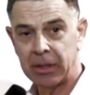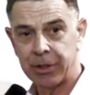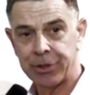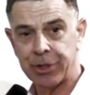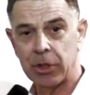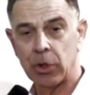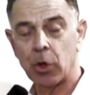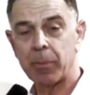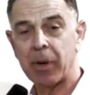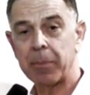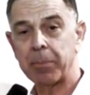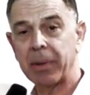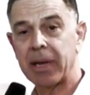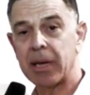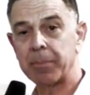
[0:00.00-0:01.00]
She knew about
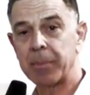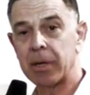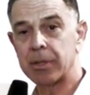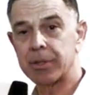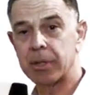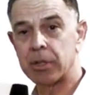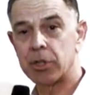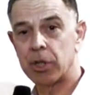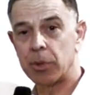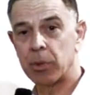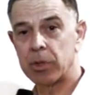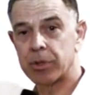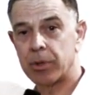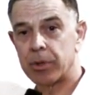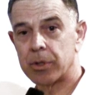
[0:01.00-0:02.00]
plant medicine. She
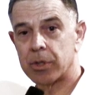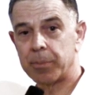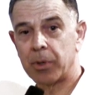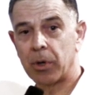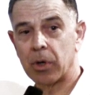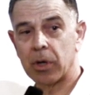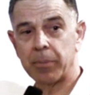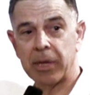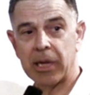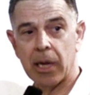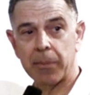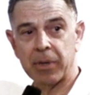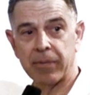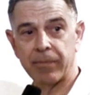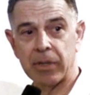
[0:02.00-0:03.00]
researched iboga and
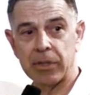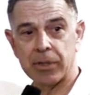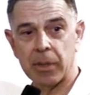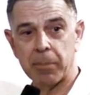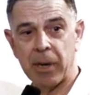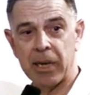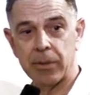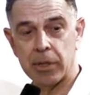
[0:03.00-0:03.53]
became convinced that